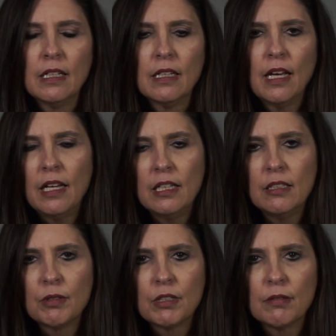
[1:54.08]
"Hey, you
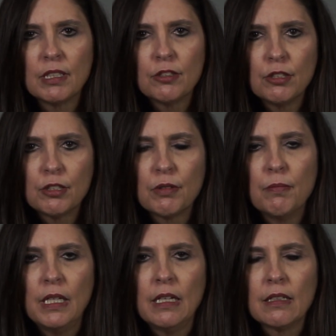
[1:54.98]
want to go to my church with
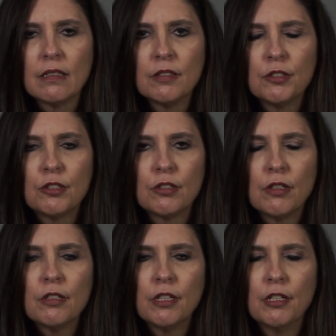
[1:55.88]
me?" And I said, "Sure,
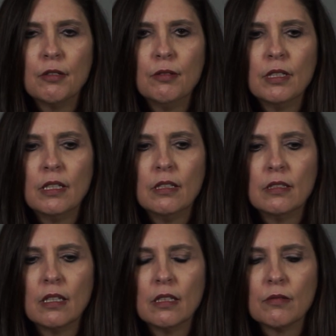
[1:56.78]
I'll go." And
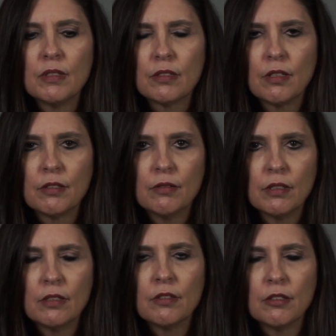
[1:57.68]
we started
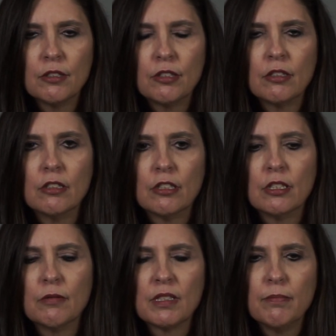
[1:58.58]
going to her church.
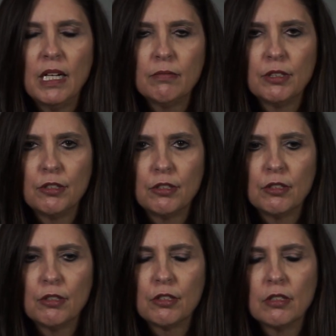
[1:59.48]
It was a Baptist
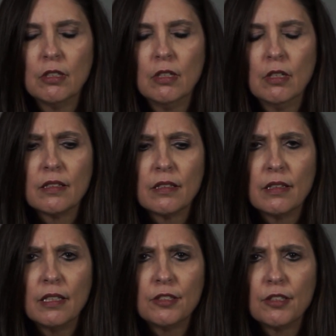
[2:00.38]
church.
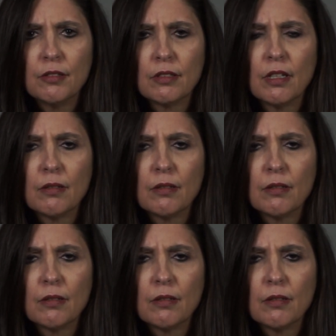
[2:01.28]
They showed a lot